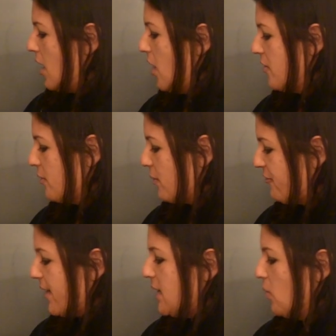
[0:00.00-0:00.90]
On the
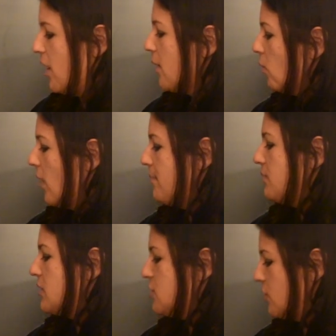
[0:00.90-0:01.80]
refrain 1, 1,
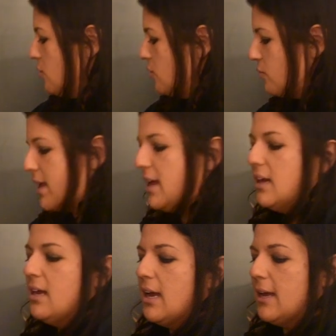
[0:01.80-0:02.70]
2,
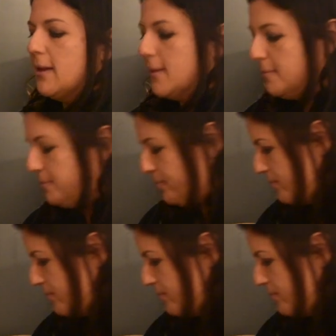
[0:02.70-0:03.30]
ready, and